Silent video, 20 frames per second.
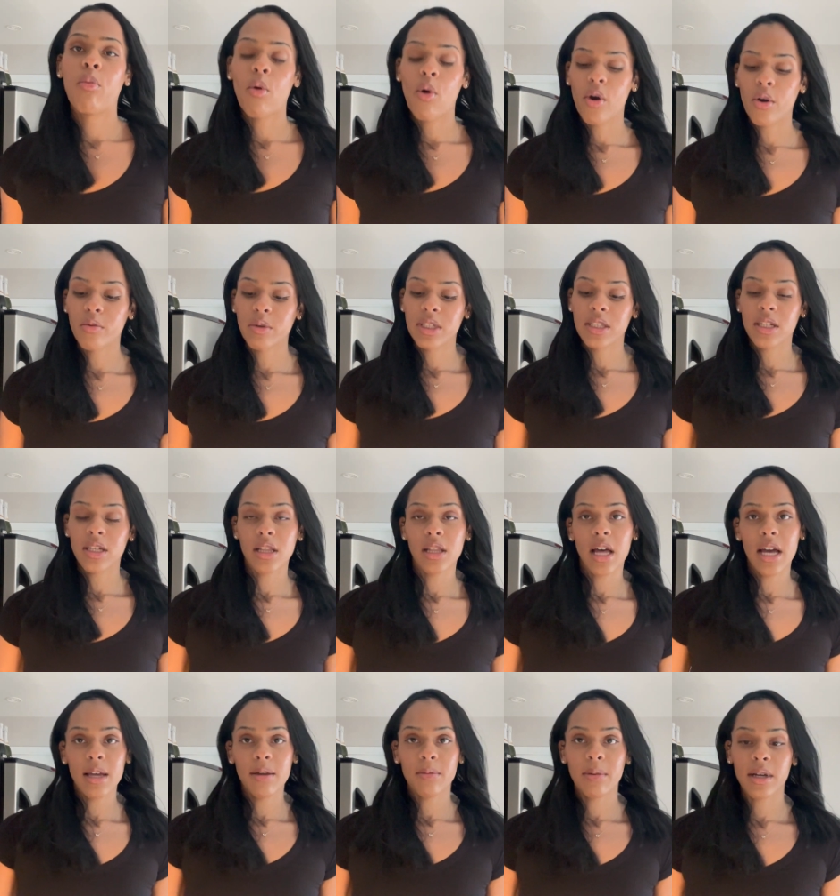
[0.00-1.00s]
boy with
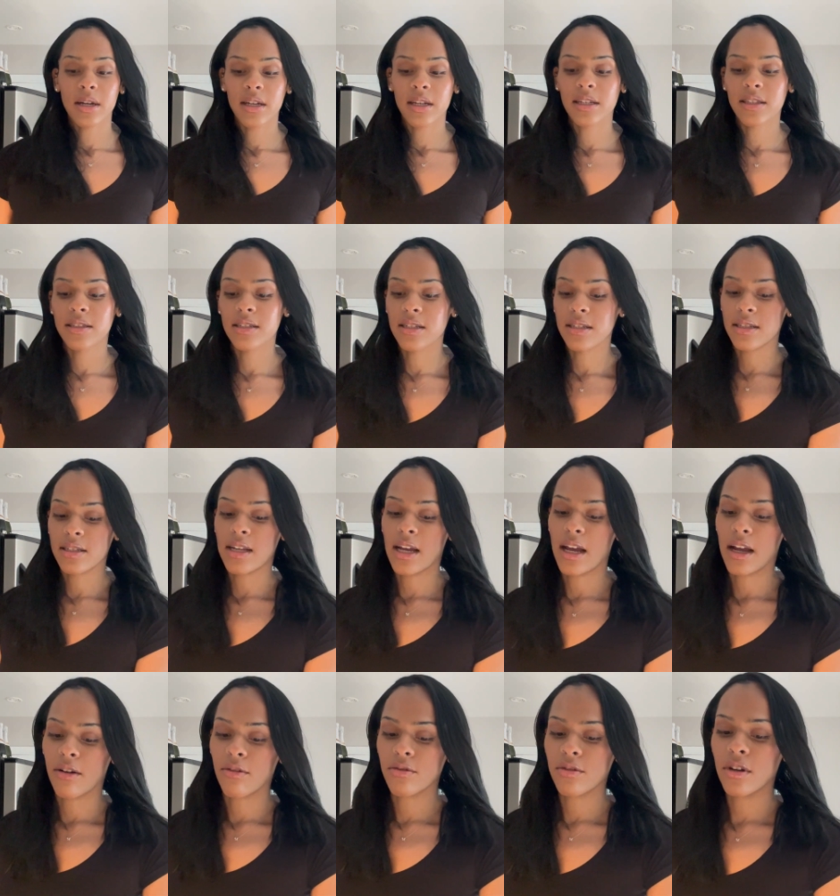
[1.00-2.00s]
saliva in this
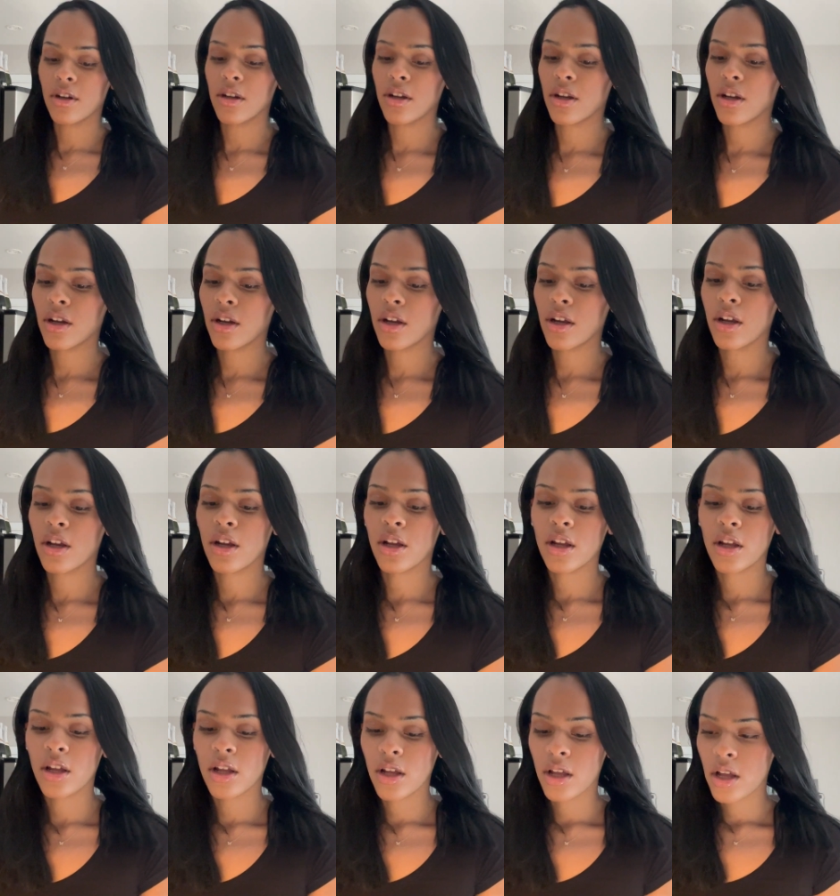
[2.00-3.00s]
town.
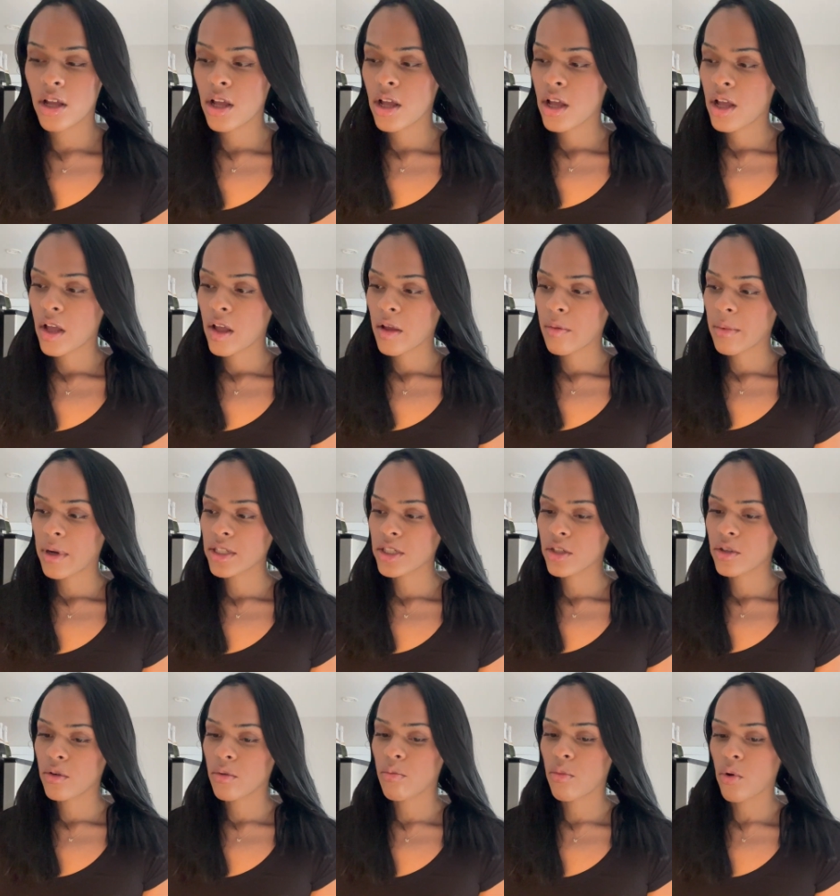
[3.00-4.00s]

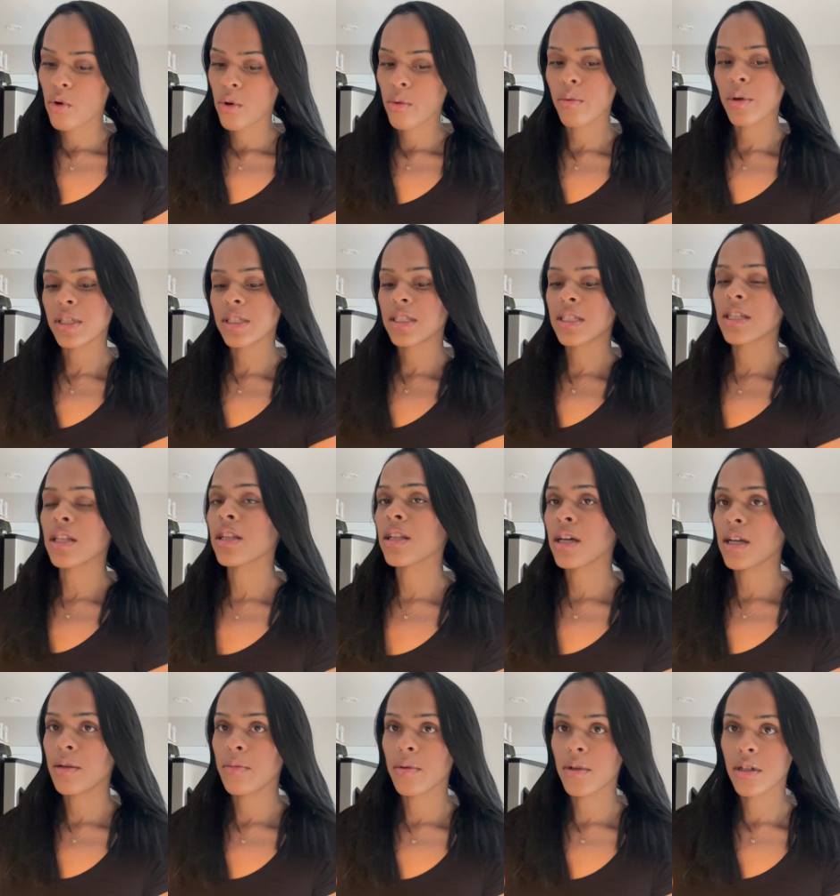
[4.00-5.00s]
Magical boy with
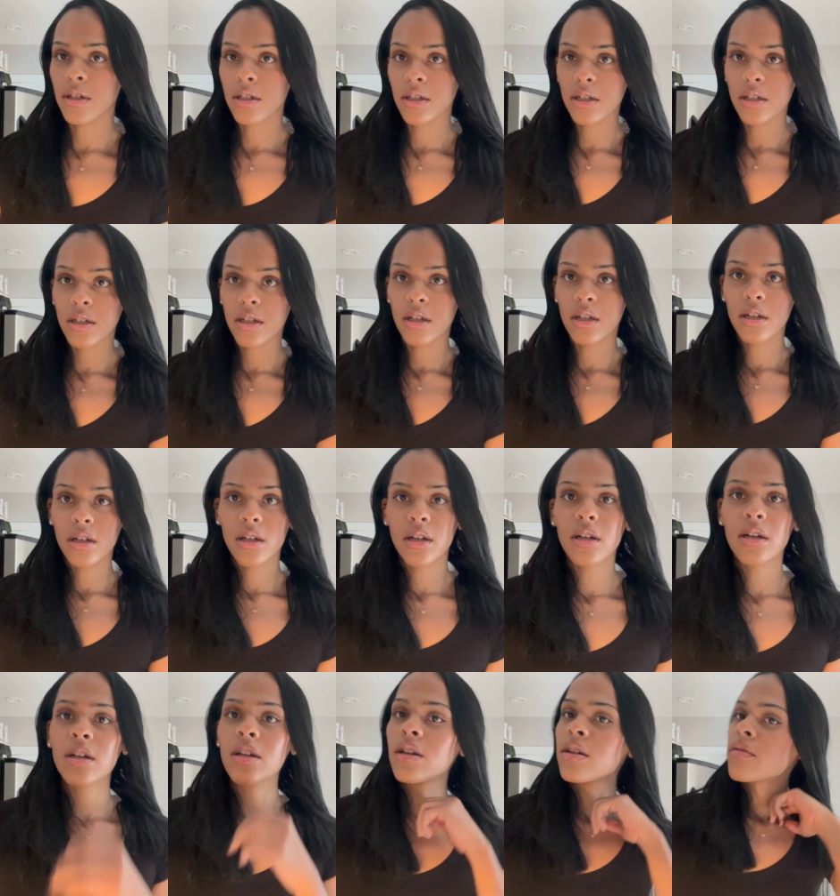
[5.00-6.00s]
saliva
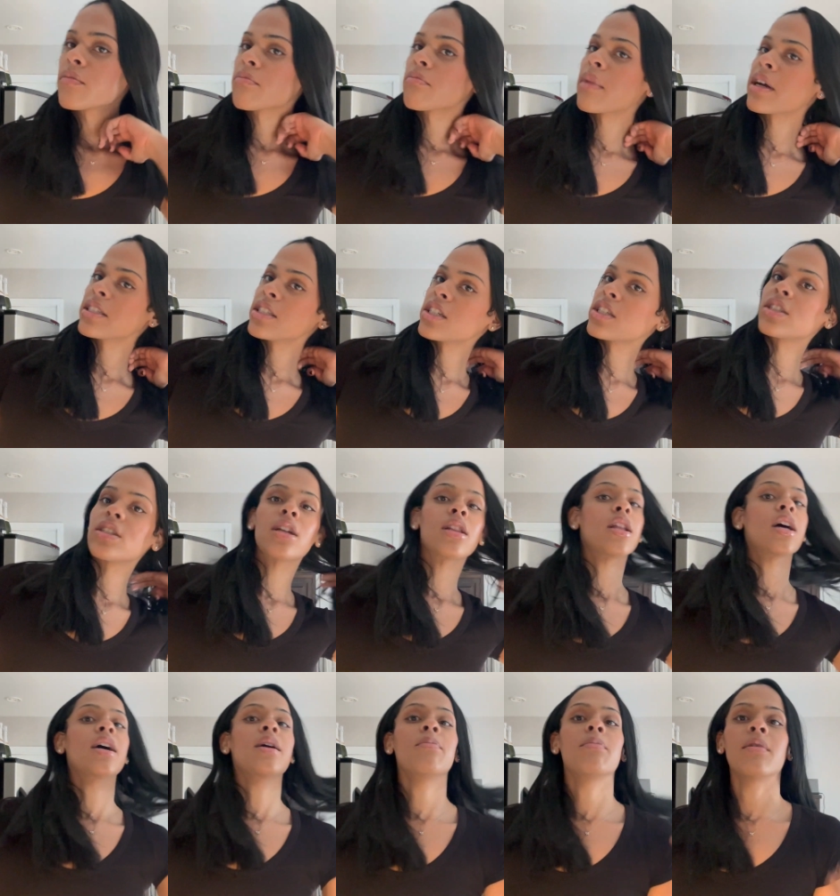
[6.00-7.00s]
magic
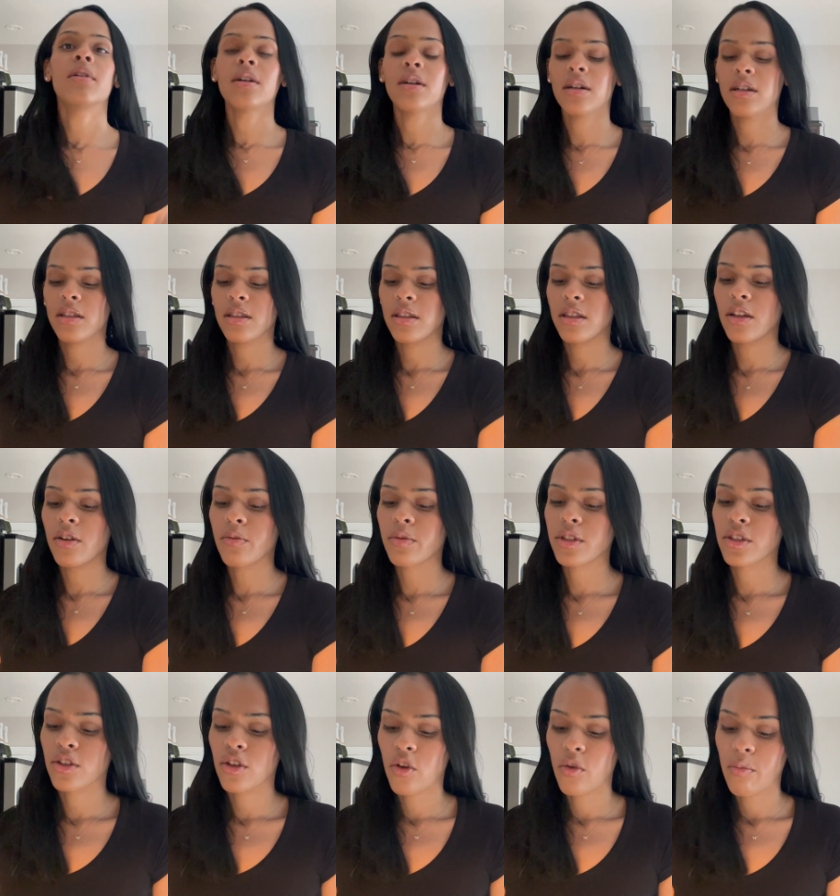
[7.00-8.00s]
saliva. There
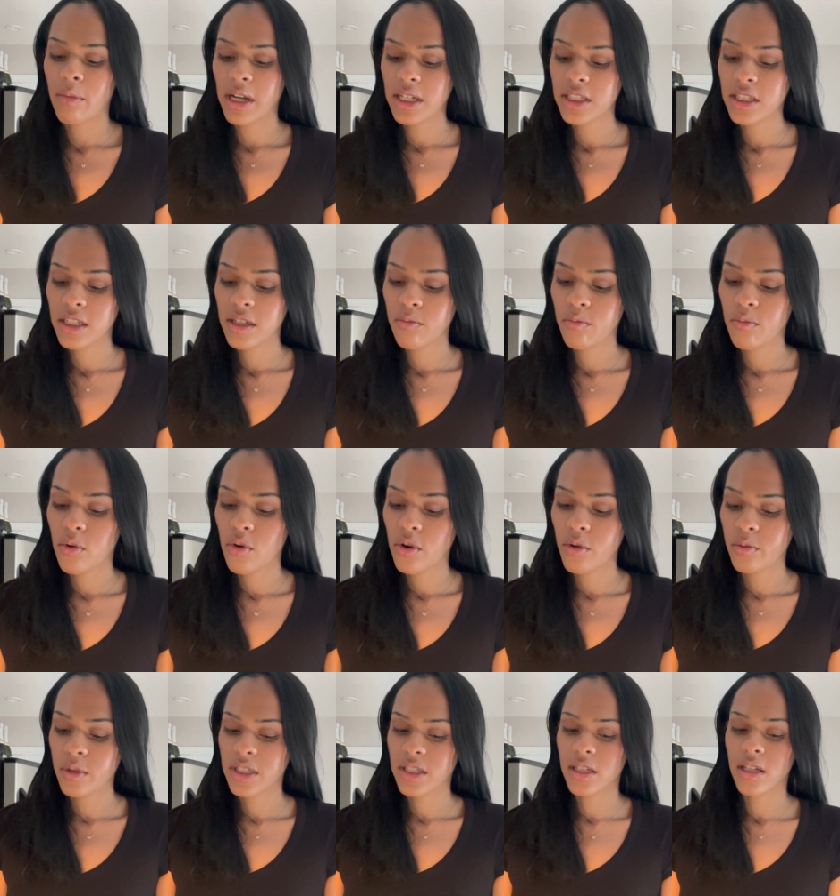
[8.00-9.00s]
was no magic boy
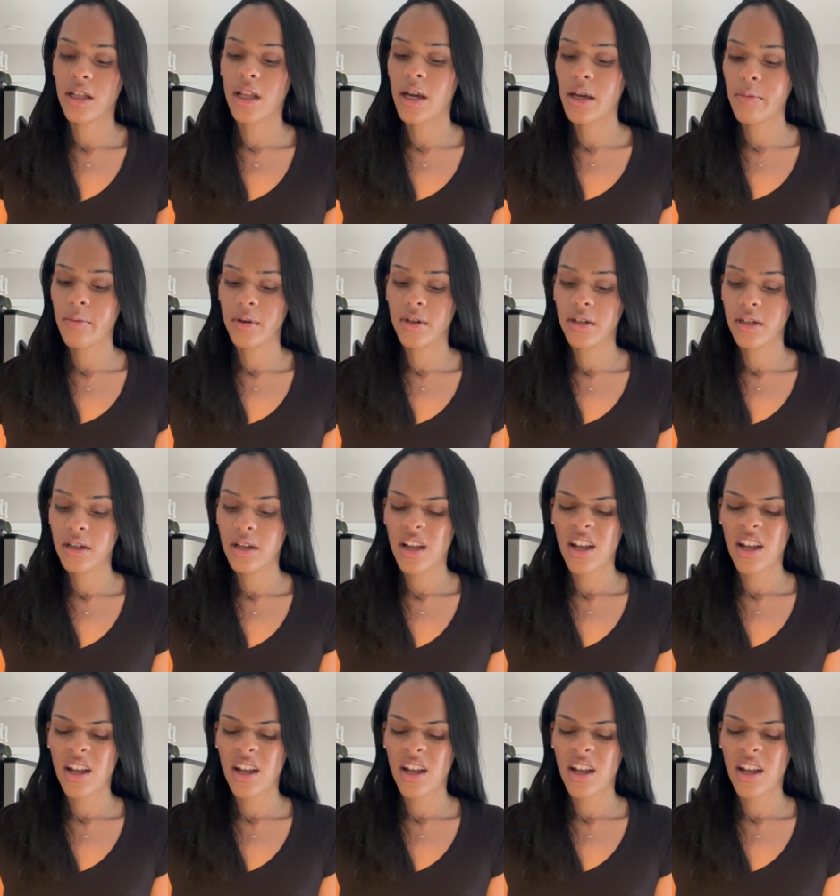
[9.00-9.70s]
with saliva.